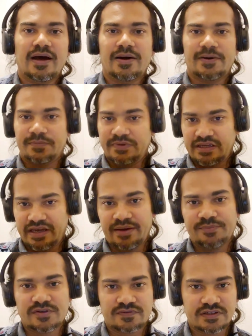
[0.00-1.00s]
The
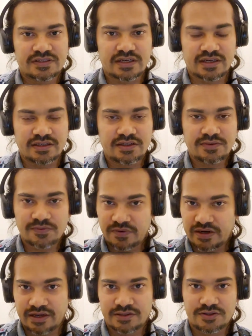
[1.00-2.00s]
aims of the study
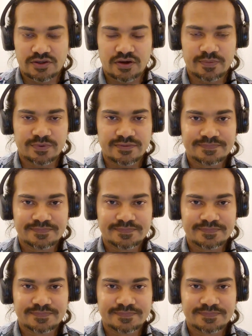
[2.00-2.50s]
right at the top,